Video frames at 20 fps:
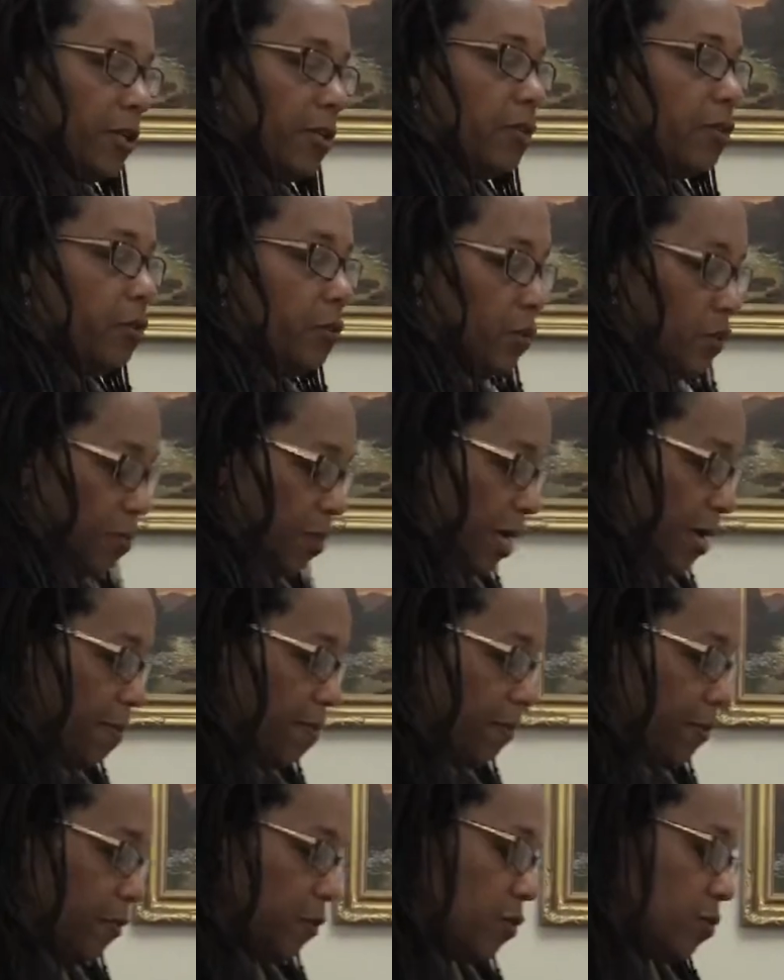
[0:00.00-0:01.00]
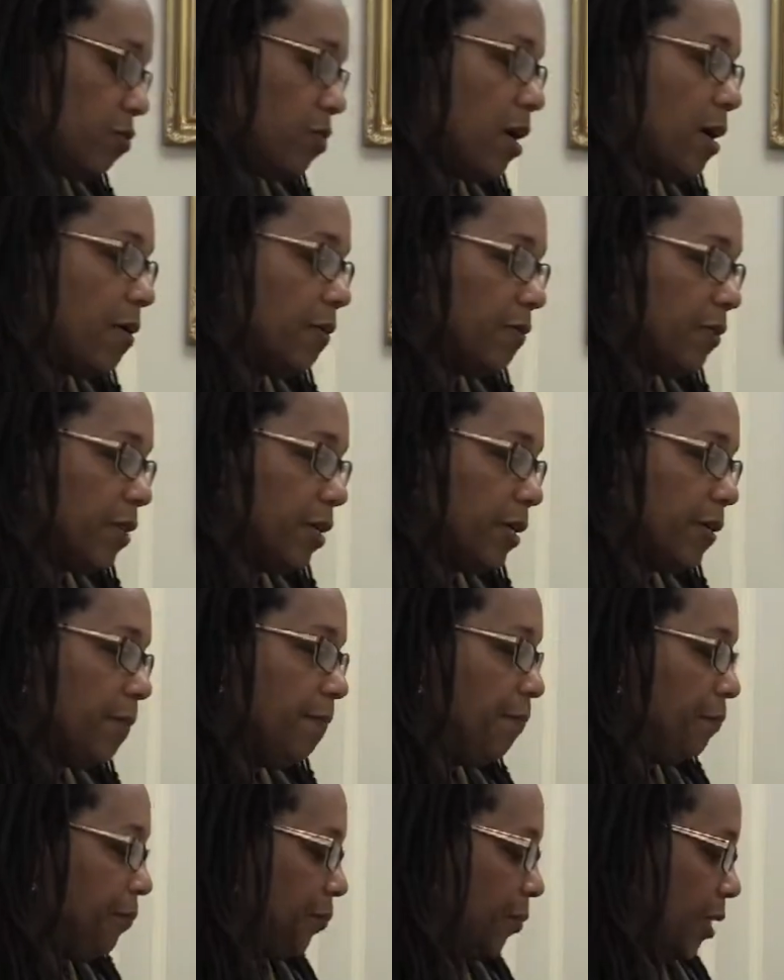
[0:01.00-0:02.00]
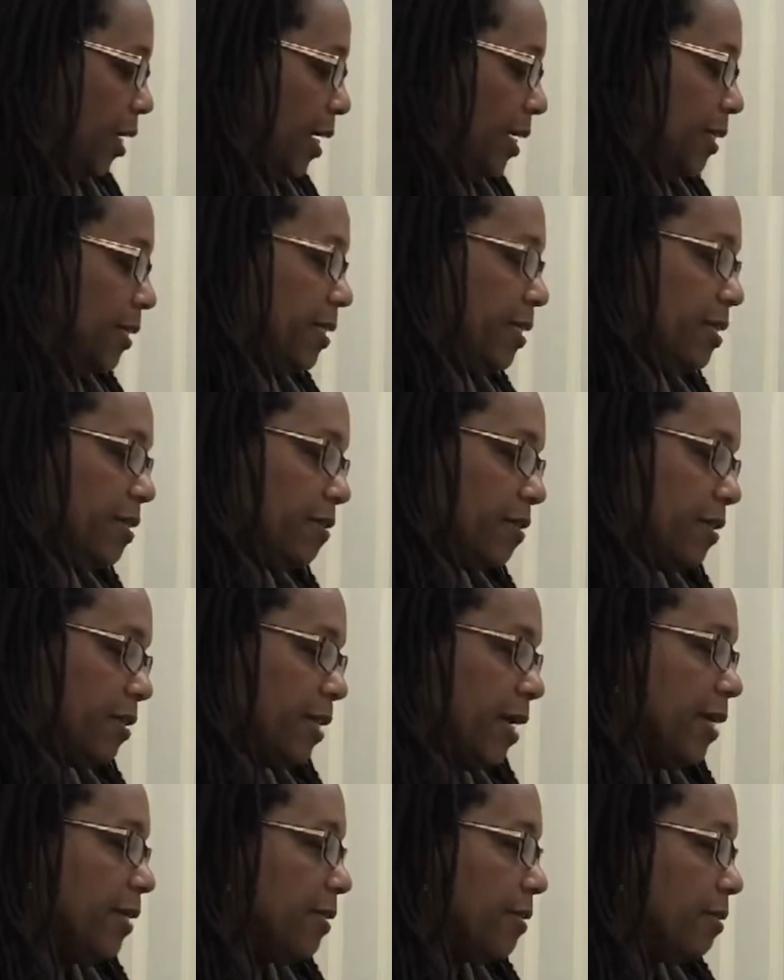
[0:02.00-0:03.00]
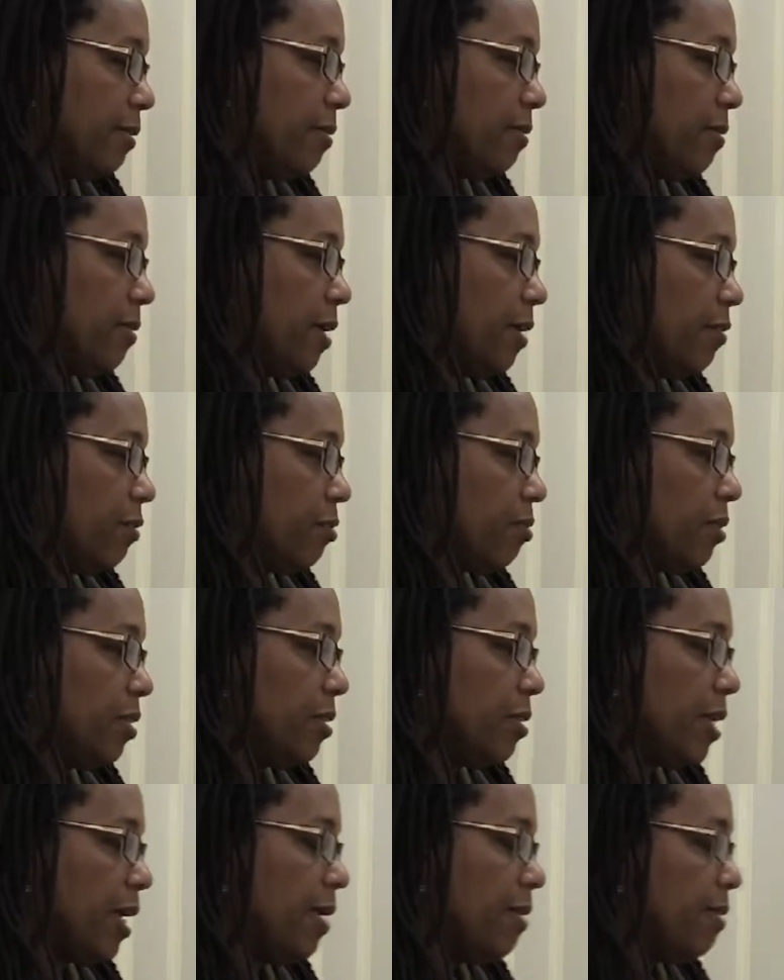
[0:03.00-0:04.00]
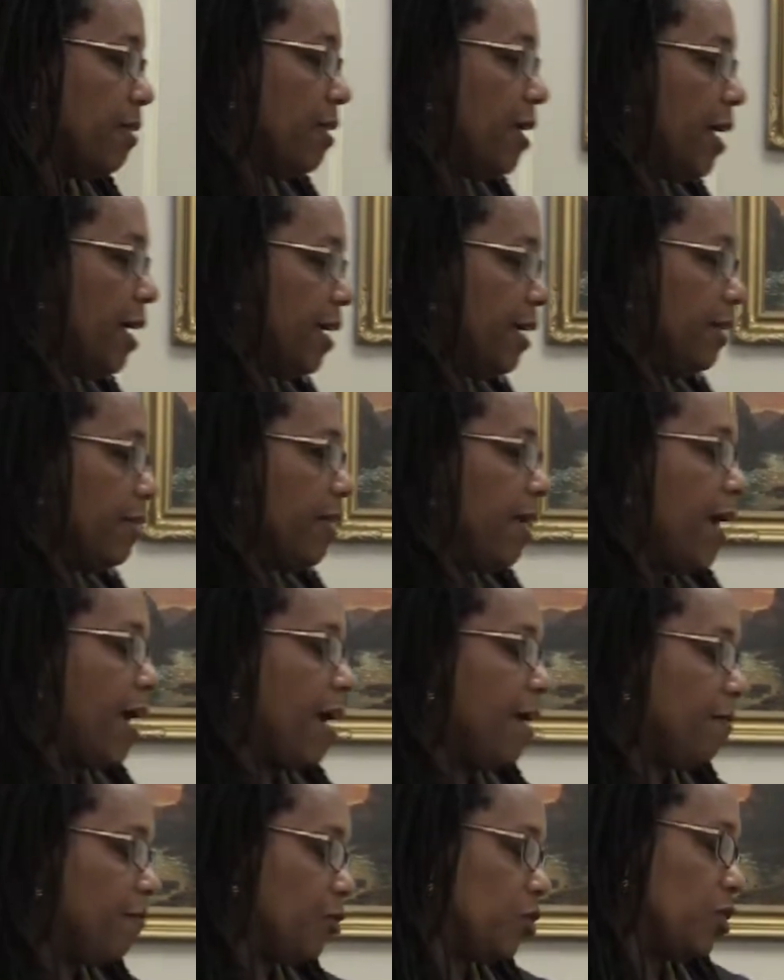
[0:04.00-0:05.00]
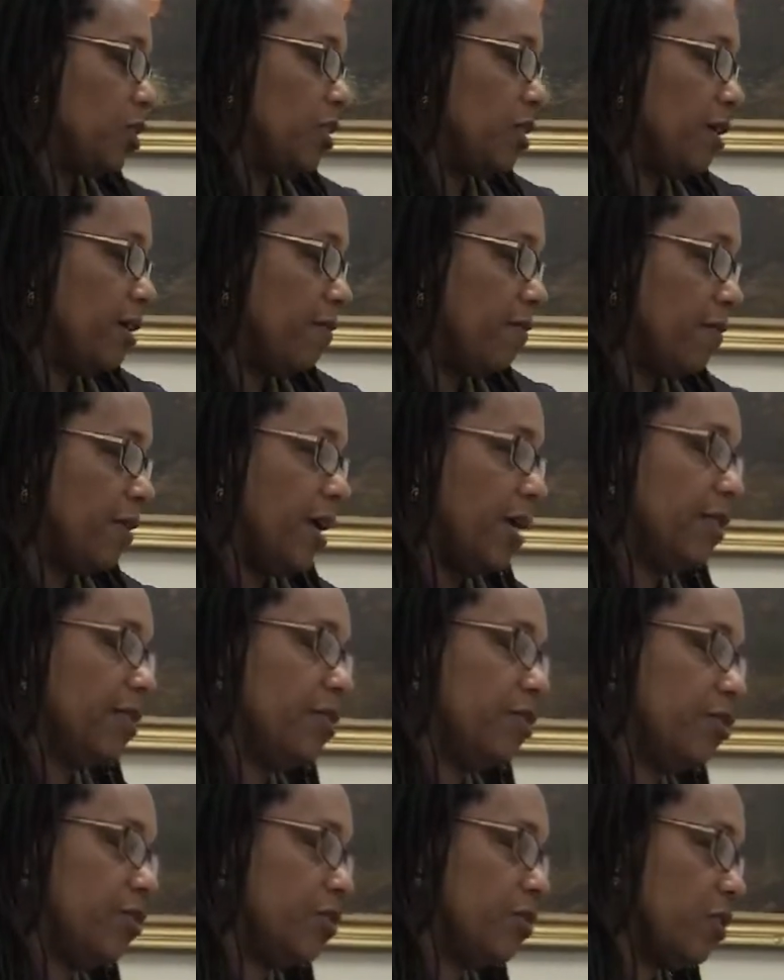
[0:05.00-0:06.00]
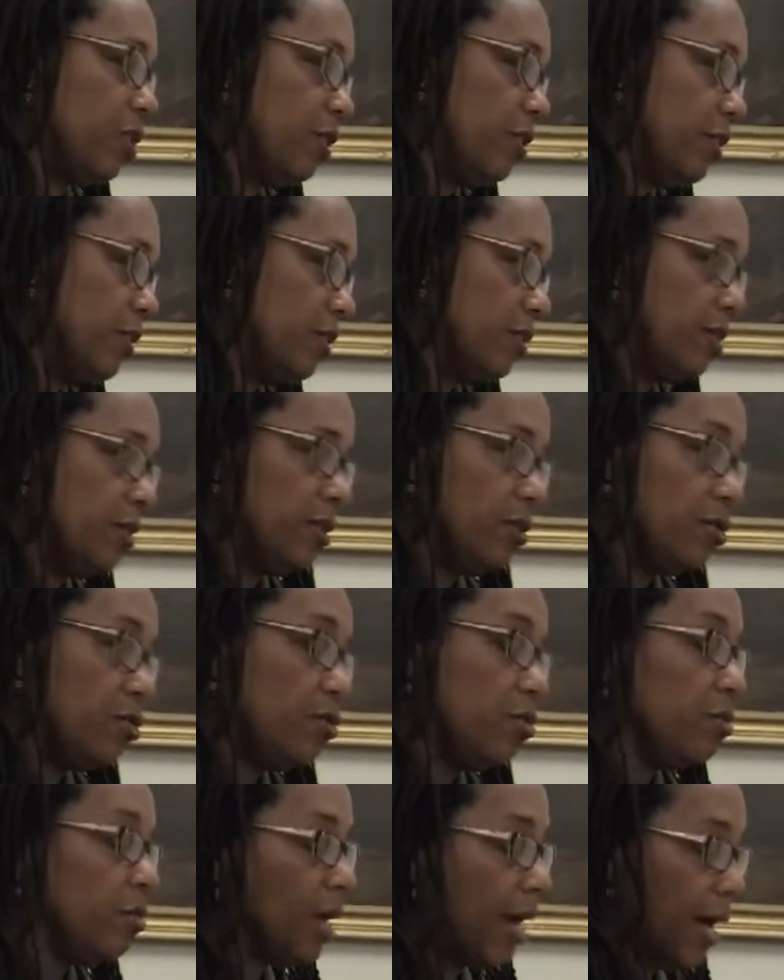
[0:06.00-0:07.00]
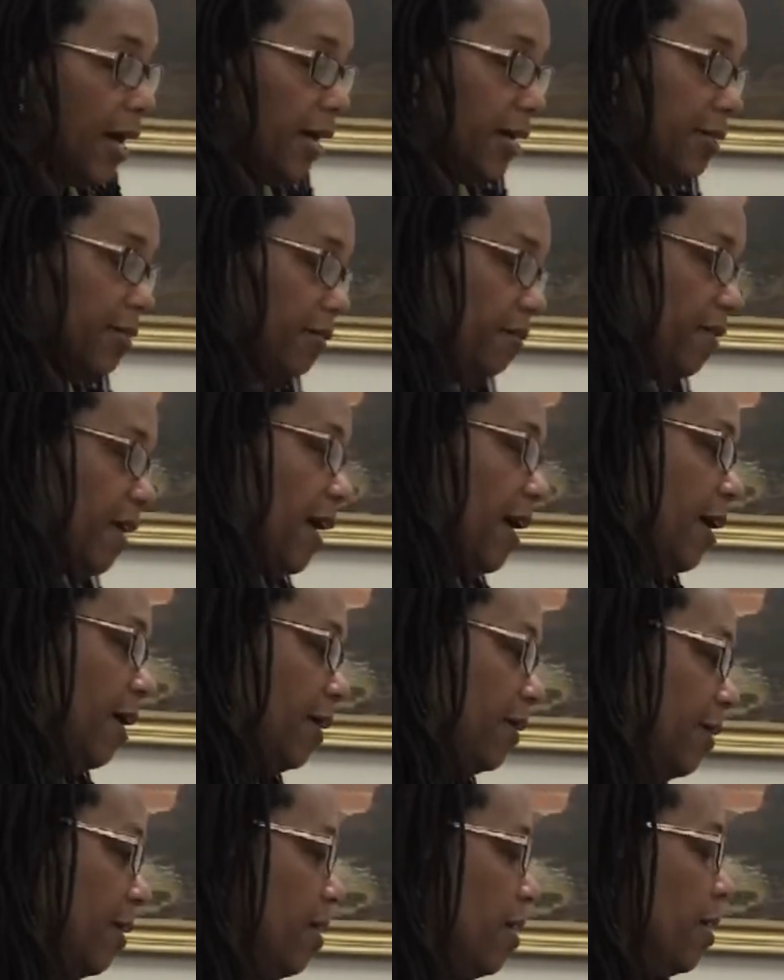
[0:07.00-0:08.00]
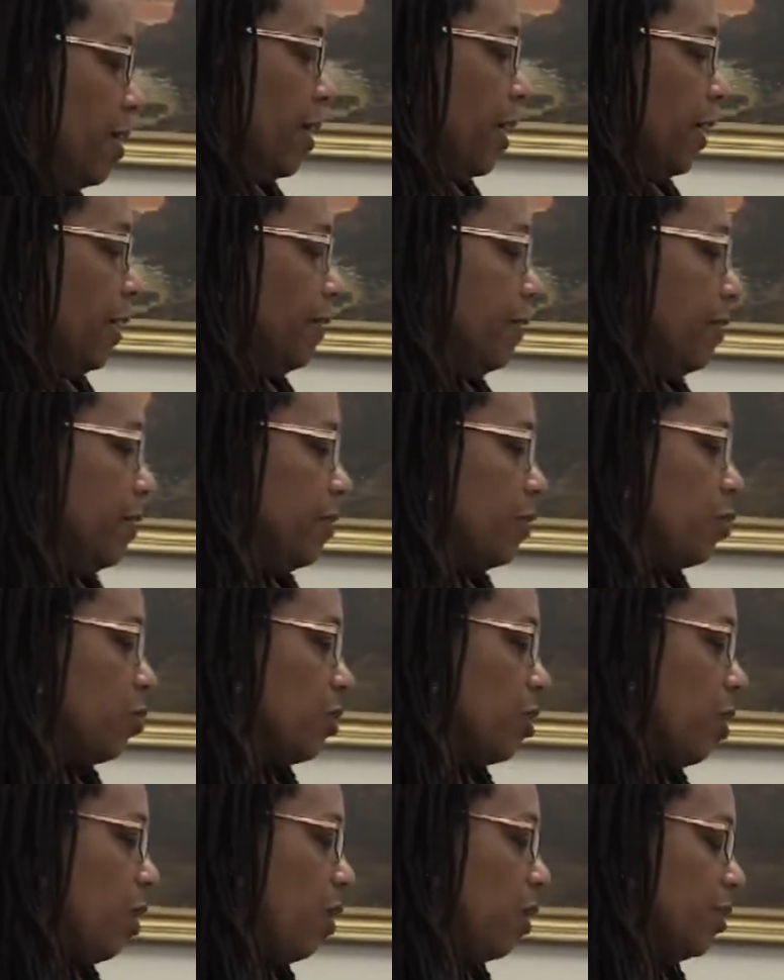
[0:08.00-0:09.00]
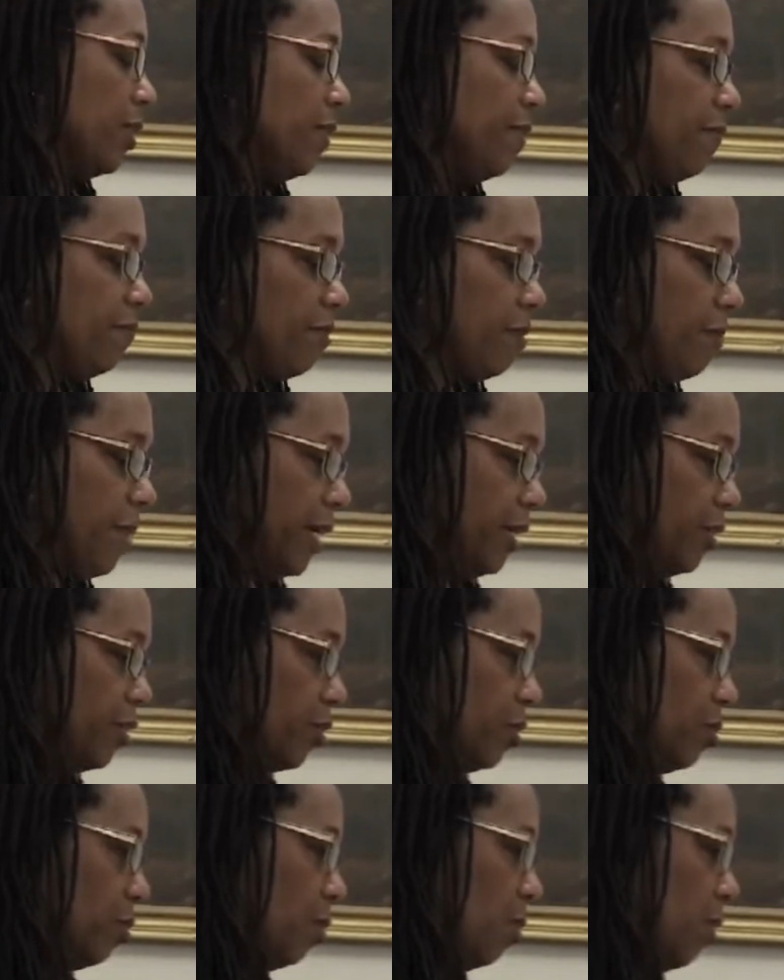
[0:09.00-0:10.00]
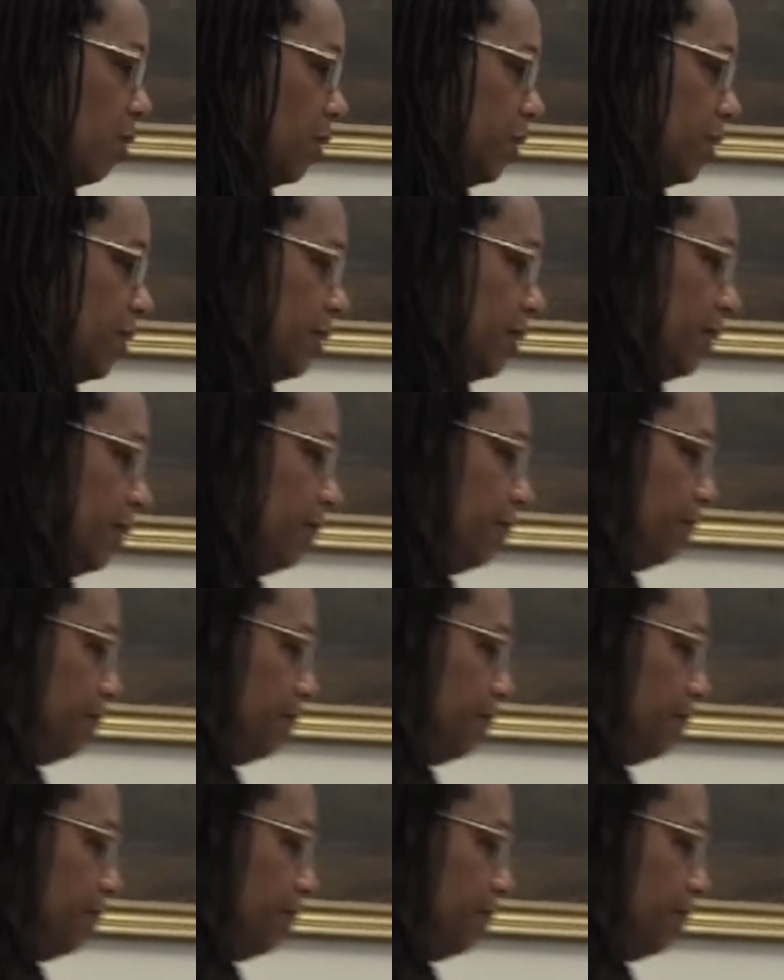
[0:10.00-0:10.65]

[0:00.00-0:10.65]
in newspapers throughout the 18th and 19th centuries. And then after slavery ended, you start to see a new kind of ad. And these were called information wanted.